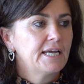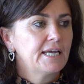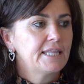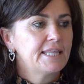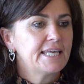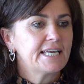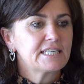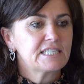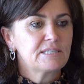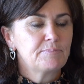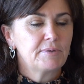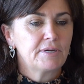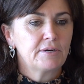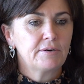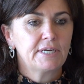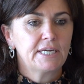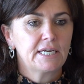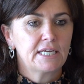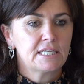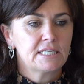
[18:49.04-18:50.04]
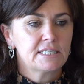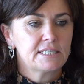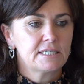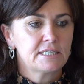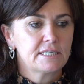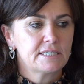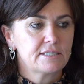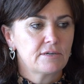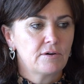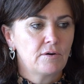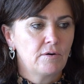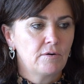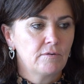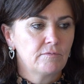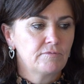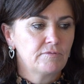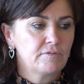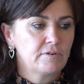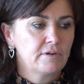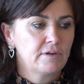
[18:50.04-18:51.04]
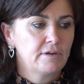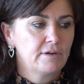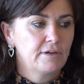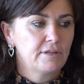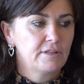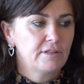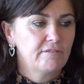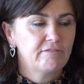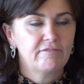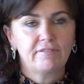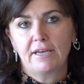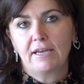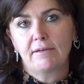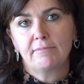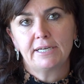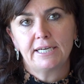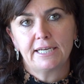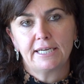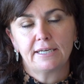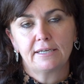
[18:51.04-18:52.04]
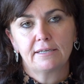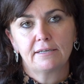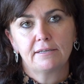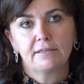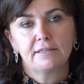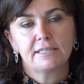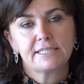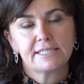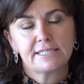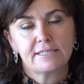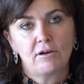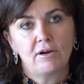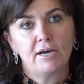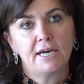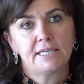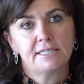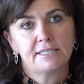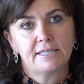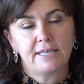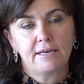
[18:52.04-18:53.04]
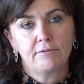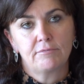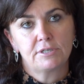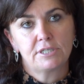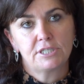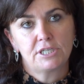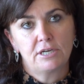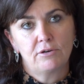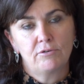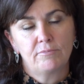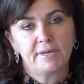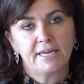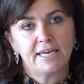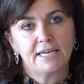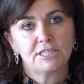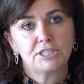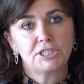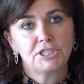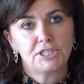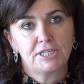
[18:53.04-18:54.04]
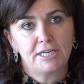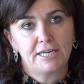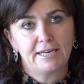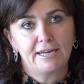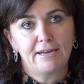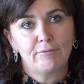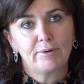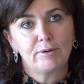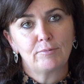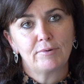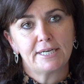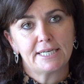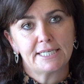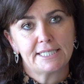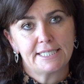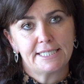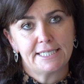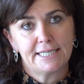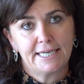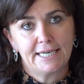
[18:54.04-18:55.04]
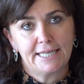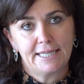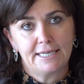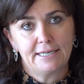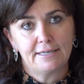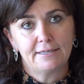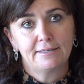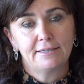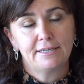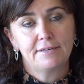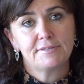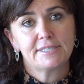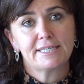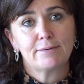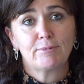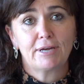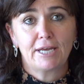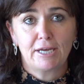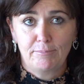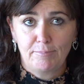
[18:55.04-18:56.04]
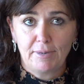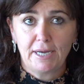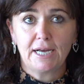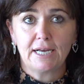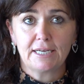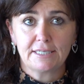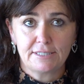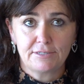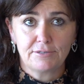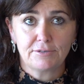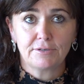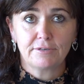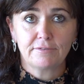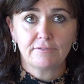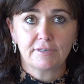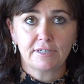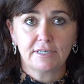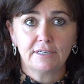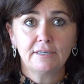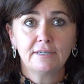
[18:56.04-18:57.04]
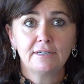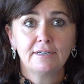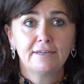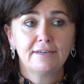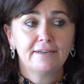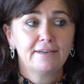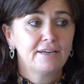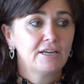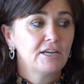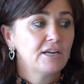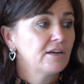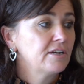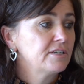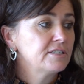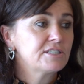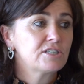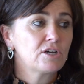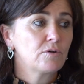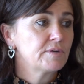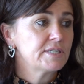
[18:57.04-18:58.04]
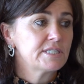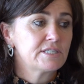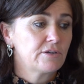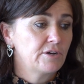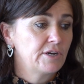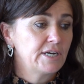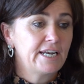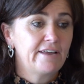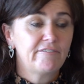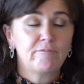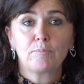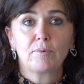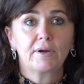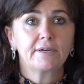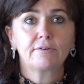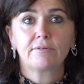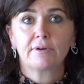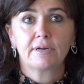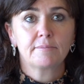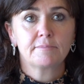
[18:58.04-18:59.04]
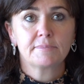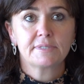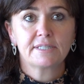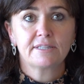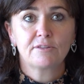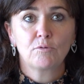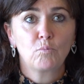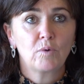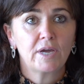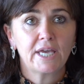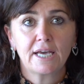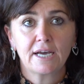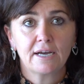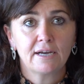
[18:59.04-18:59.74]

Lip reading: The experiences of the family, the signs that they would tell me and share, and we witnessed together. If someone had passed over, so-and-so left breadcrumbs the week